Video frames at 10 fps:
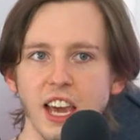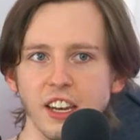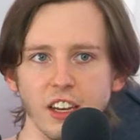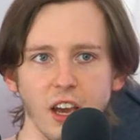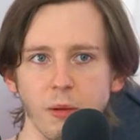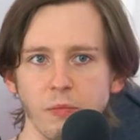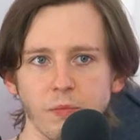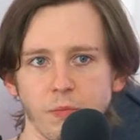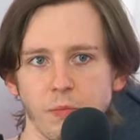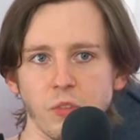end up
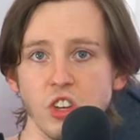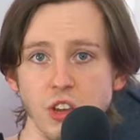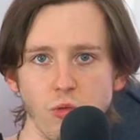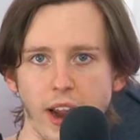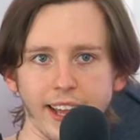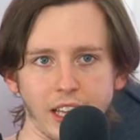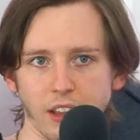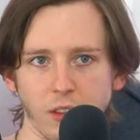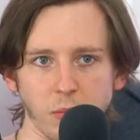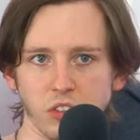
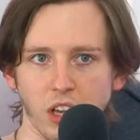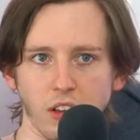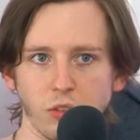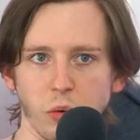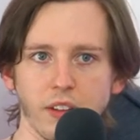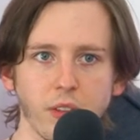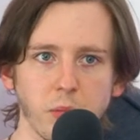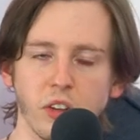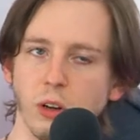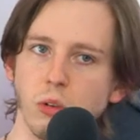derailing themselves. One of
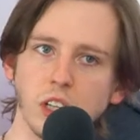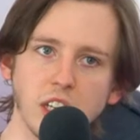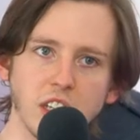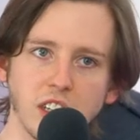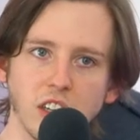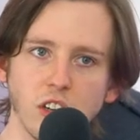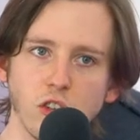them's like really addicted to